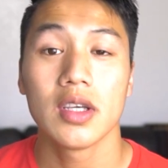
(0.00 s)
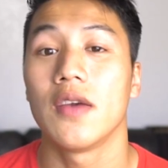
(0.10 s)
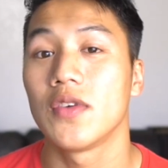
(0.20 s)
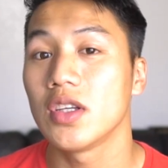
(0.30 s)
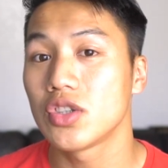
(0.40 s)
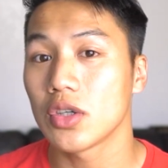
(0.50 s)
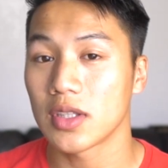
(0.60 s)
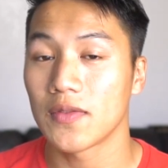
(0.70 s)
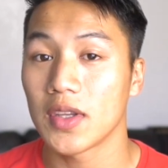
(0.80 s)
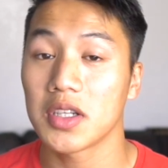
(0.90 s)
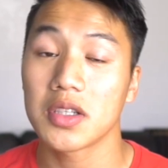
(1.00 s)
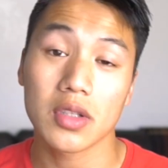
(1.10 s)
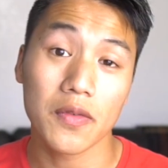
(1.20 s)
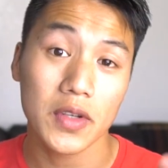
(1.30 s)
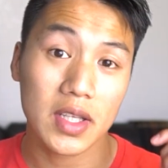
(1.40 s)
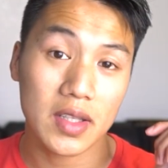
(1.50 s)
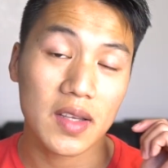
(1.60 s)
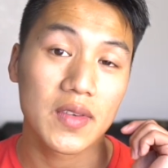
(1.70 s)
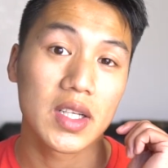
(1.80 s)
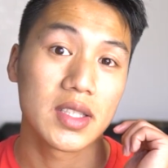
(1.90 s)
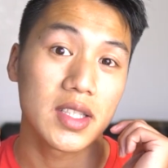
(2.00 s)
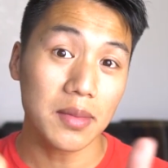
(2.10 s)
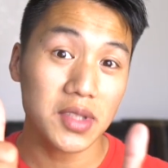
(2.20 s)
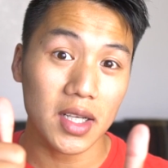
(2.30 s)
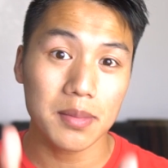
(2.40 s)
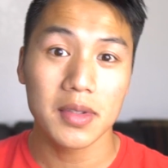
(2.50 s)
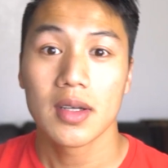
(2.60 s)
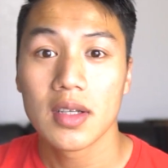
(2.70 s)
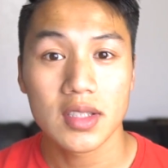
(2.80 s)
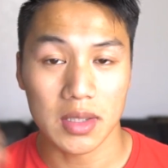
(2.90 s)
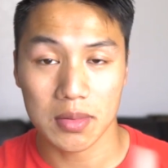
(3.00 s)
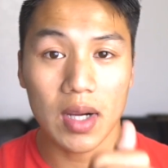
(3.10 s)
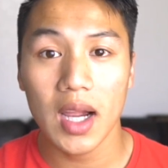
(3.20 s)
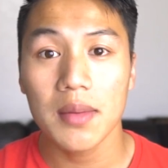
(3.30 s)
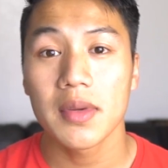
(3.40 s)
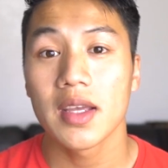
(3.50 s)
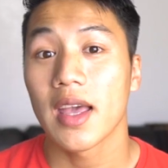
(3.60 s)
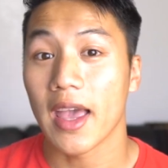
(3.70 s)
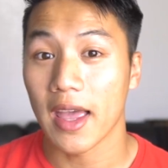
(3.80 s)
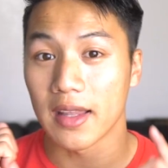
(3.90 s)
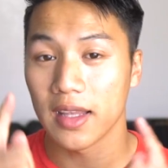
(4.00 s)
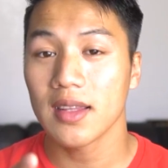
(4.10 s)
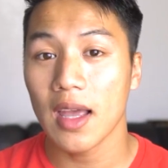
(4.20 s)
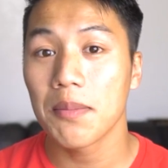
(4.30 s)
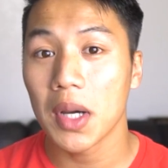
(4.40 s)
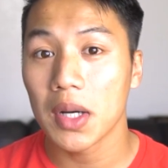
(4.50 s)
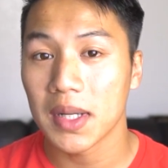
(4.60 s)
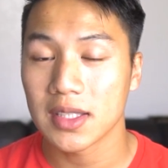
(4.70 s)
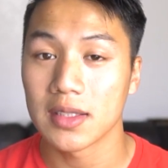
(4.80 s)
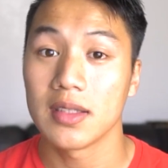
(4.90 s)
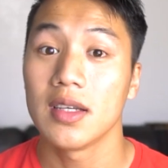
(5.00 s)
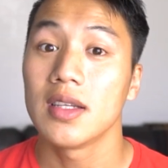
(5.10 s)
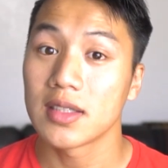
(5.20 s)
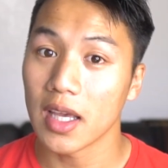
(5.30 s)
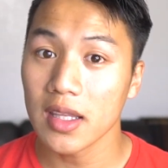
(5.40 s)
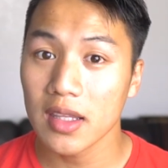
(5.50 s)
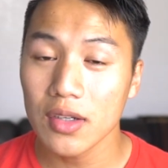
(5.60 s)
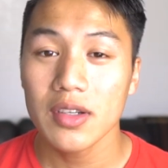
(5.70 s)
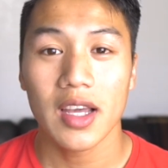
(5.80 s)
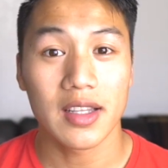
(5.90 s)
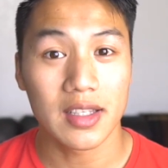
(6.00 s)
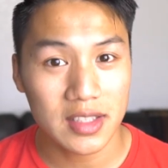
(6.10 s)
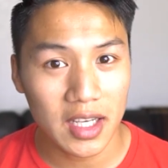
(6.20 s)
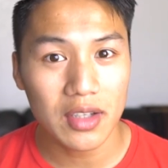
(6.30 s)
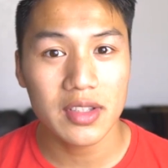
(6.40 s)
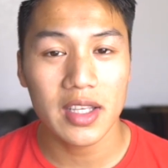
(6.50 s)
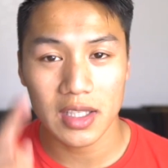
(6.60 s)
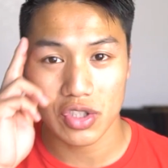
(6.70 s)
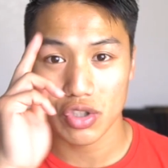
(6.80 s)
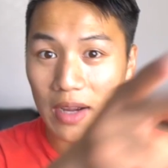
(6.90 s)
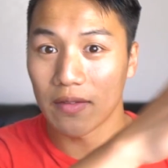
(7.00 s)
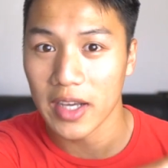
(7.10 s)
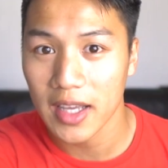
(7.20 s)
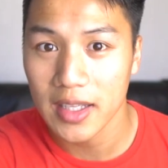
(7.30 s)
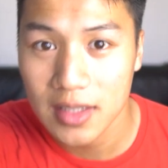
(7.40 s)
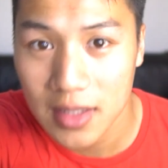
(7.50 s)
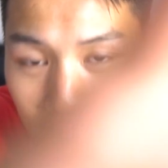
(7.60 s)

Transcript: If you enjoyed this video, don't forget to give it a thumbs up, subscribe, and hit that bell button. Thank you, and until then, travel heads.